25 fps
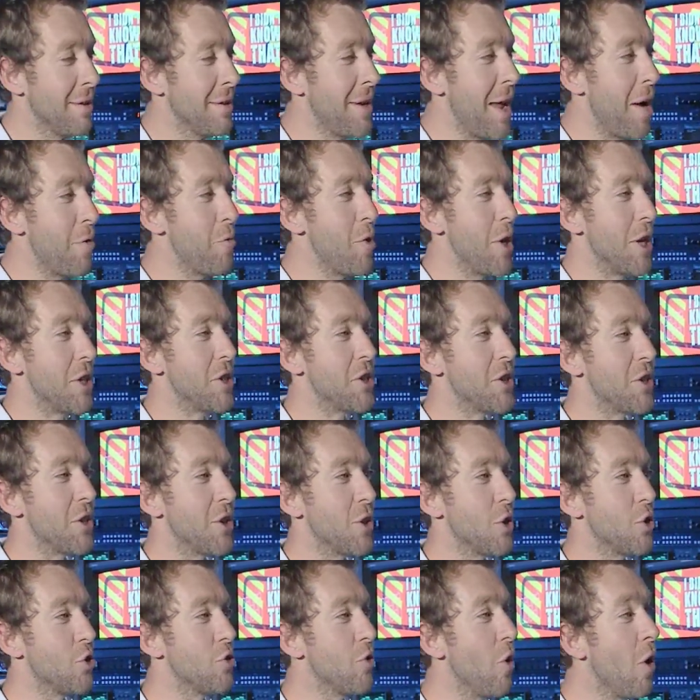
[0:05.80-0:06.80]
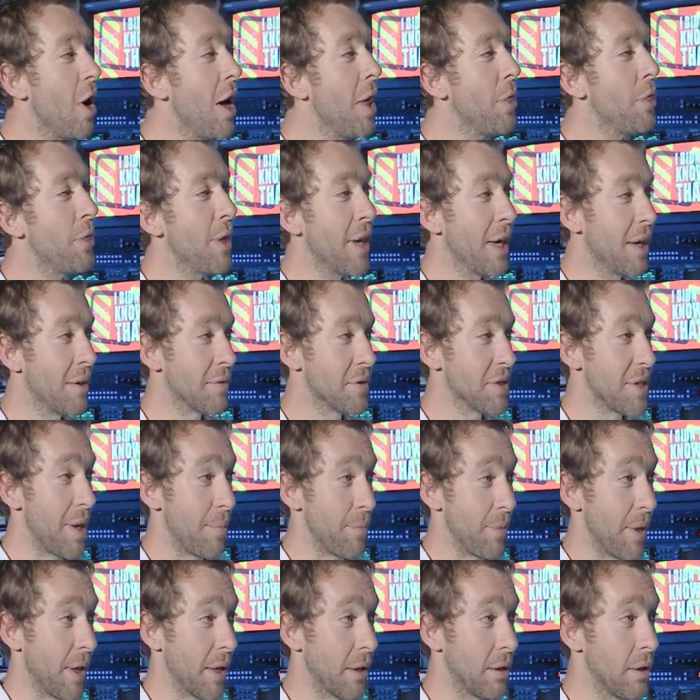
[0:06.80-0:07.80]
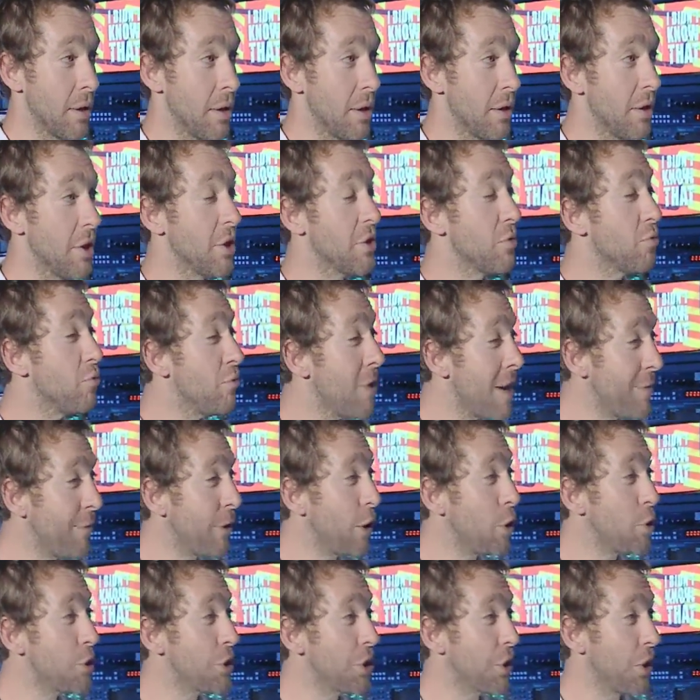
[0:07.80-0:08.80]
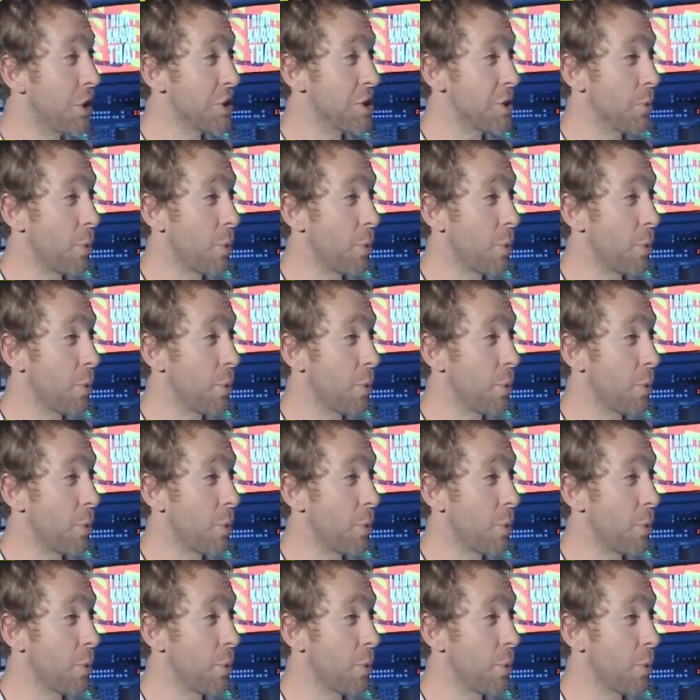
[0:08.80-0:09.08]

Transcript: Now, Rich, try and think of something that's revolutionised